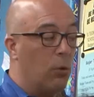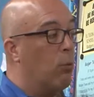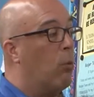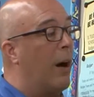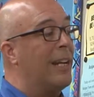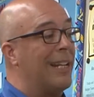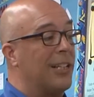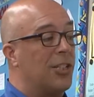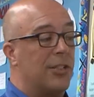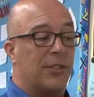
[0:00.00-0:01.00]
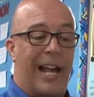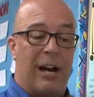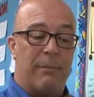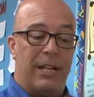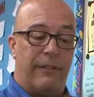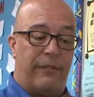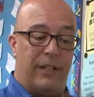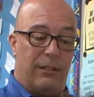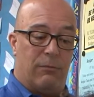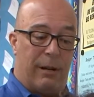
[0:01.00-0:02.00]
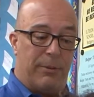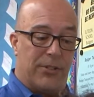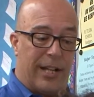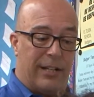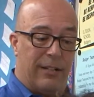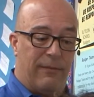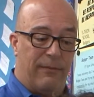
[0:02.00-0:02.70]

one inch is how many feet represented?